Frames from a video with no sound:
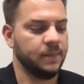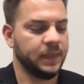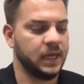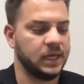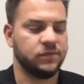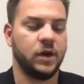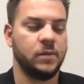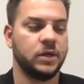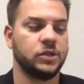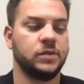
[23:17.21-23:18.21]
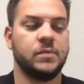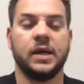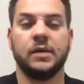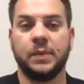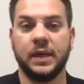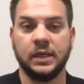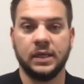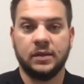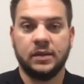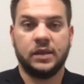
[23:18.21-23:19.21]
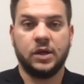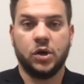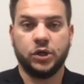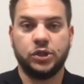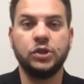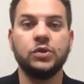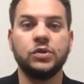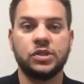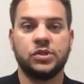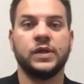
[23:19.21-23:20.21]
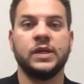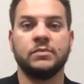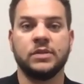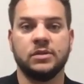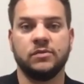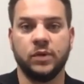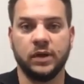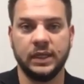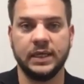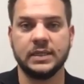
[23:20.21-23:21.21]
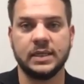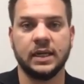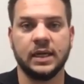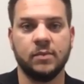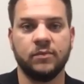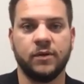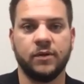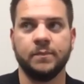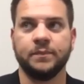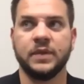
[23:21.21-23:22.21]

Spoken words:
It is very much, in my opinion, that there are 2 streams of where leads can come from.